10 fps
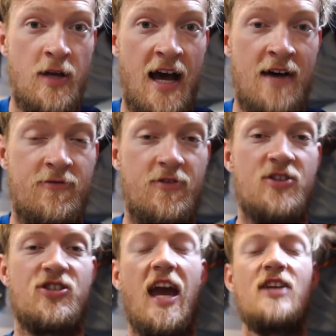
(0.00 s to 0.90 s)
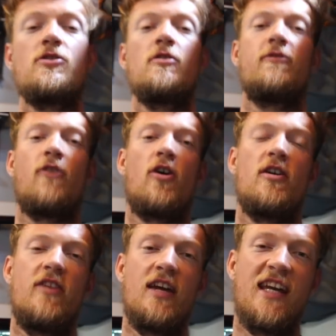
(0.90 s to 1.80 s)
we have the schedule for
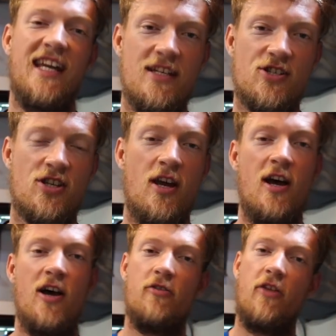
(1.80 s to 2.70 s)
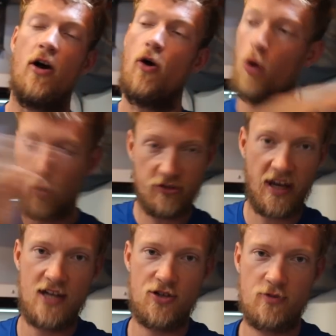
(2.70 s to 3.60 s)
the heats. The whole
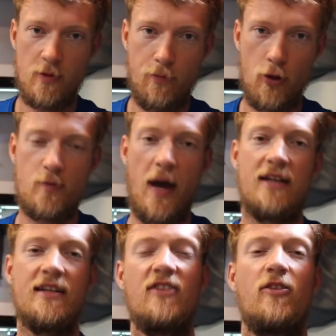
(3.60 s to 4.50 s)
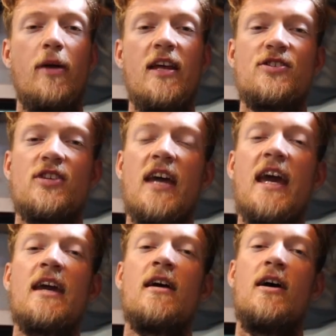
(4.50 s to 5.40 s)
schedule has been pushed back 90 minutes
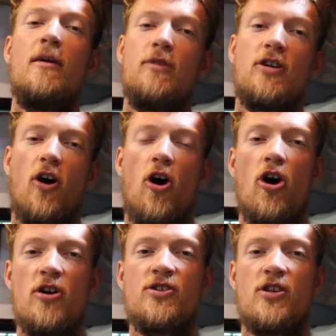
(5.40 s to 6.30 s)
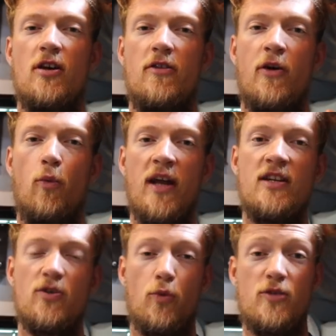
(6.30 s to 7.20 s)
today because the
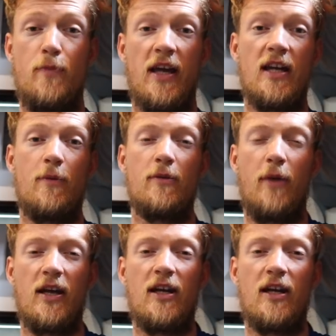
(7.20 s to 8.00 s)
wind was picking up, and